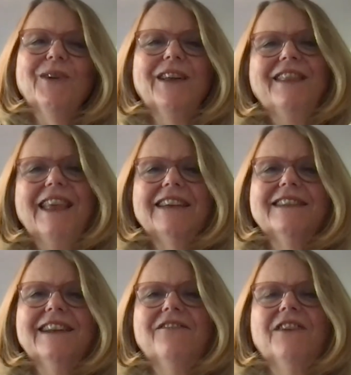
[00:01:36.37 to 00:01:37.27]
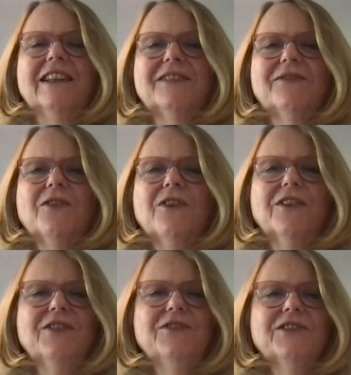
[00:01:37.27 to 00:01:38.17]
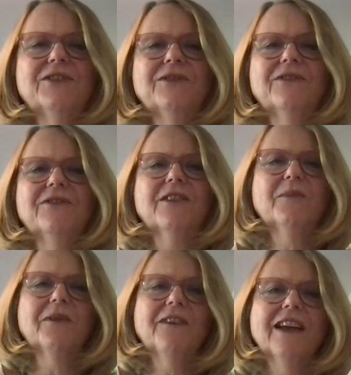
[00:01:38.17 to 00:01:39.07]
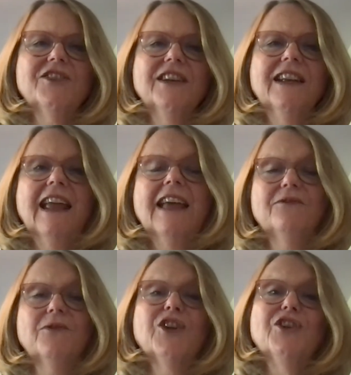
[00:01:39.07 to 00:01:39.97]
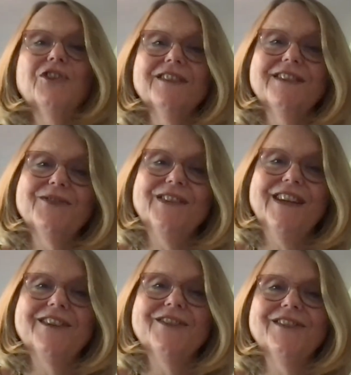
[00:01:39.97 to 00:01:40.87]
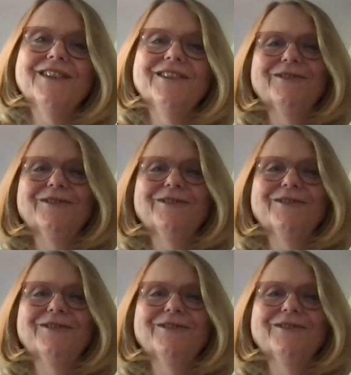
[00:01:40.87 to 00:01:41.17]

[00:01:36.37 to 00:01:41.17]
and thanks in advance for all you do for the profession and for your association.